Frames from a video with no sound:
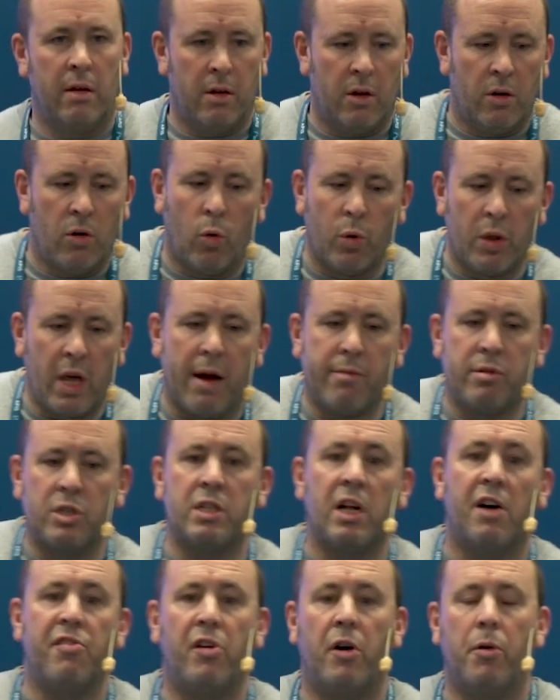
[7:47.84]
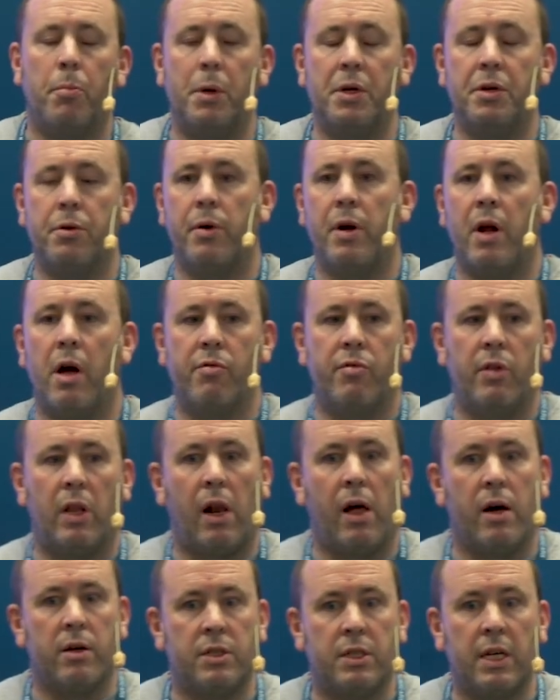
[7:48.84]
all the other stuff I've been doing over the
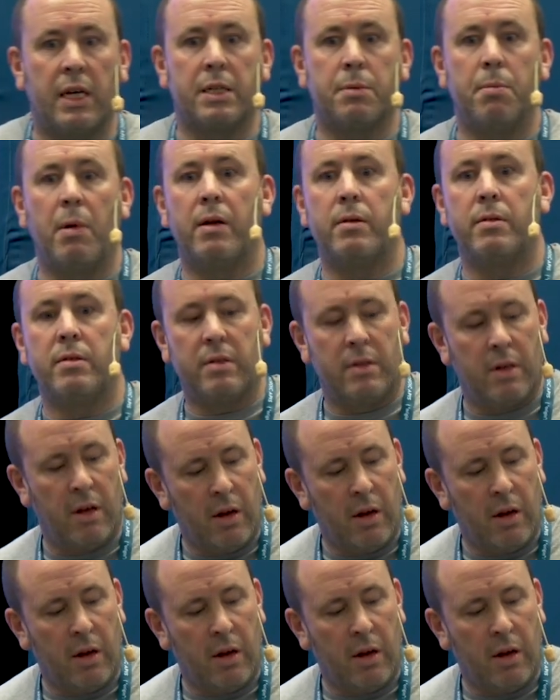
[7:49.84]
last 6 months